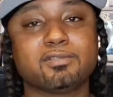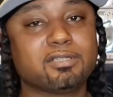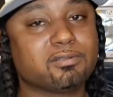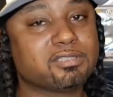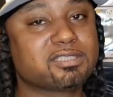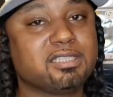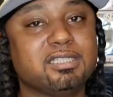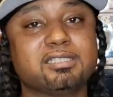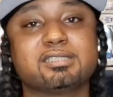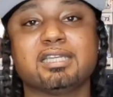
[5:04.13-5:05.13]
it on the
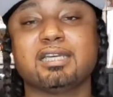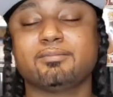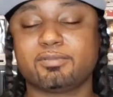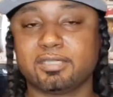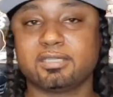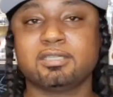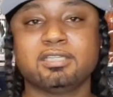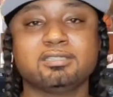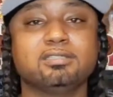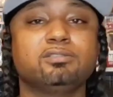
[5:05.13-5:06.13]
sneakers app, bro?
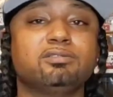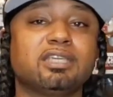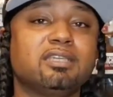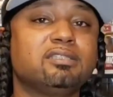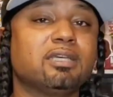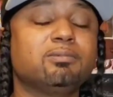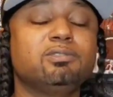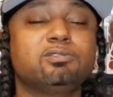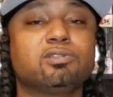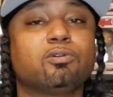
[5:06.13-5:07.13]
Did you take
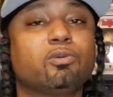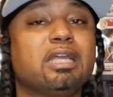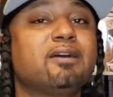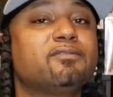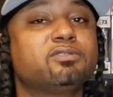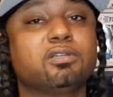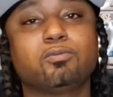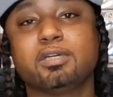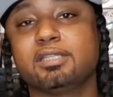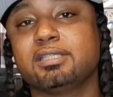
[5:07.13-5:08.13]
W's on raffles or
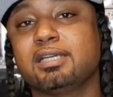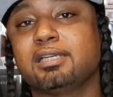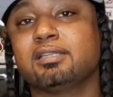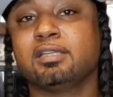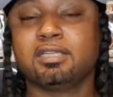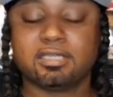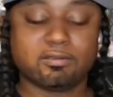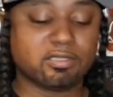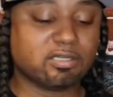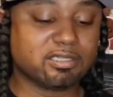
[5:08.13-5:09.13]
whatnot
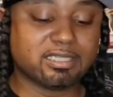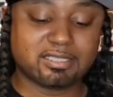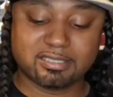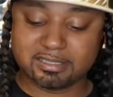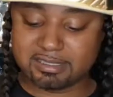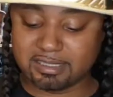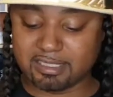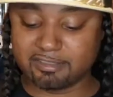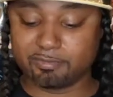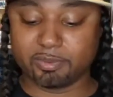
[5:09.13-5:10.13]
and all that good
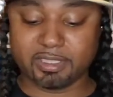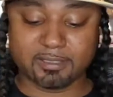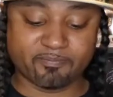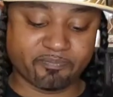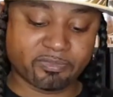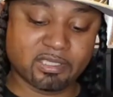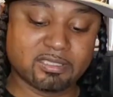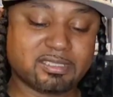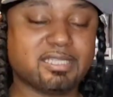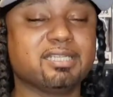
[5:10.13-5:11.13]
stuff? But
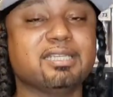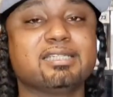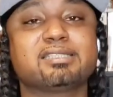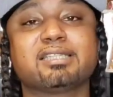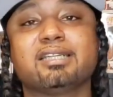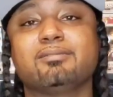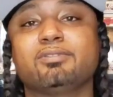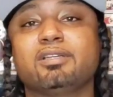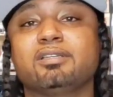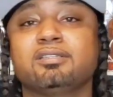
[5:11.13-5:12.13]
till next time,
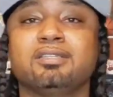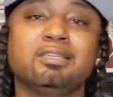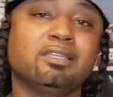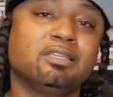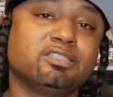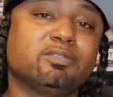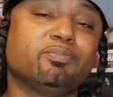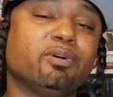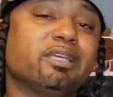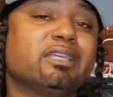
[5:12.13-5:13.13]
bro, it's your
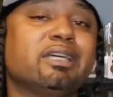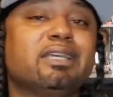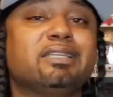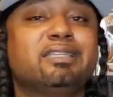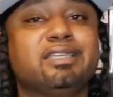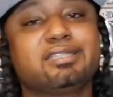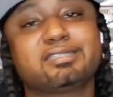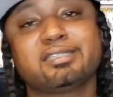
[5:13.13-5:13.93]
boy KaoticKiccs,